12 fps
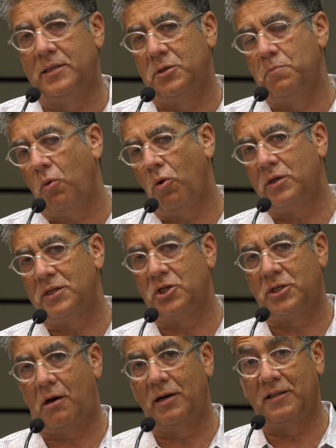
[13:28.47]
it's important to
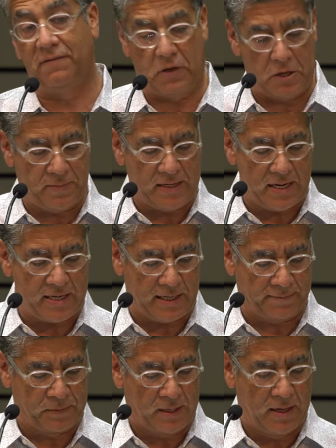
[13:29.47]
start at the very
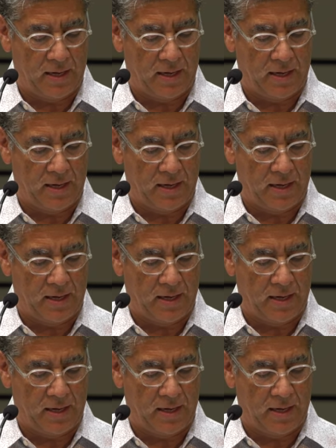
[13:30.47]
beginning.